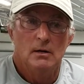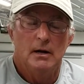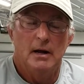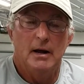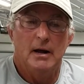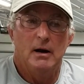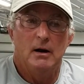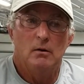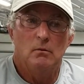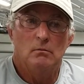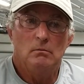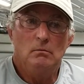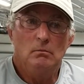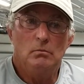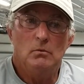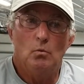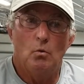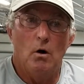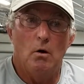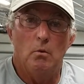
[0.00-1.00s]
And
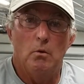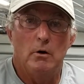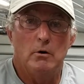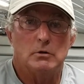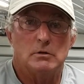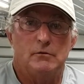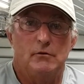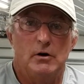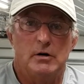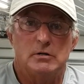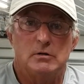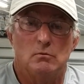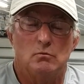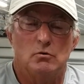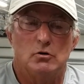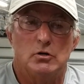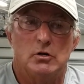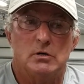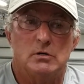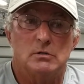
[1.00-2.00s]
what we were fishing
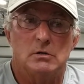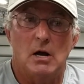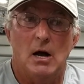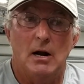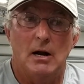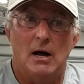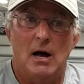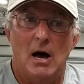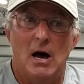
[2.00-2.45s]
was just kind of